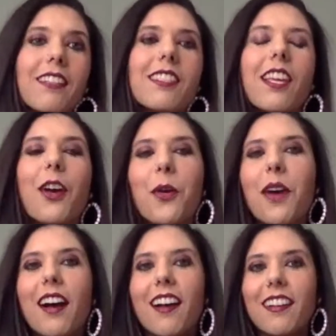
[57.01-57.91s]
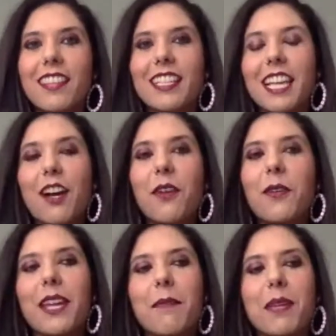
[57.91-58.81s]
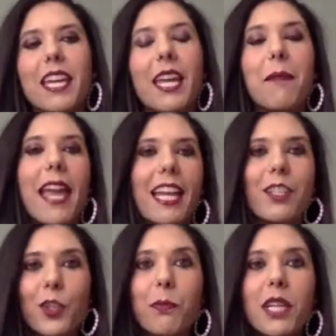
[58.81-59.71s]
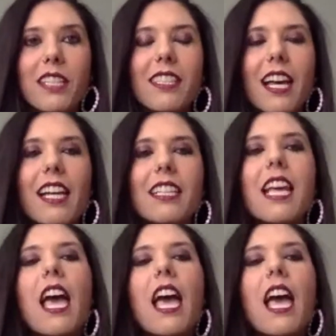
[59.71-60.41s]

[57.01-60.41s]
So that's how it became Angel Princess.